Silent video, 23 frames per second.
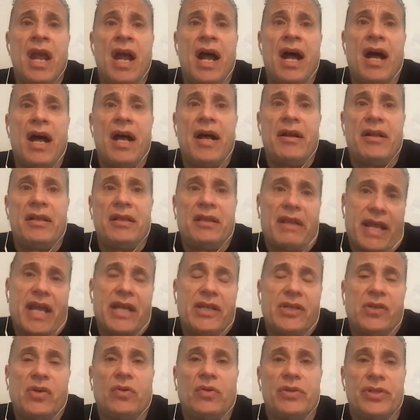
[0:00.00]
Like I
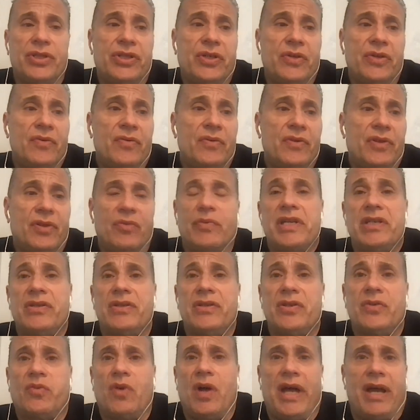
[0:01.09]
told you, the
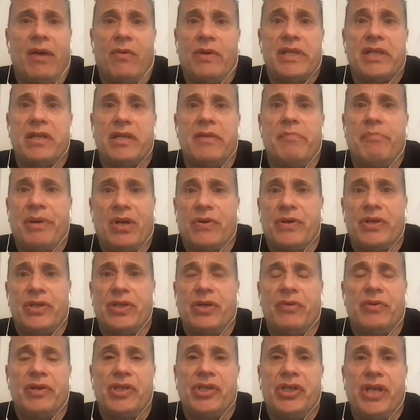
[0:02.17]
reasons why. I wasn't
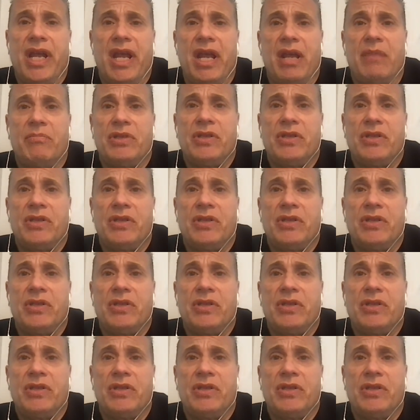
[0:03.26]
embarrassed or ashamed.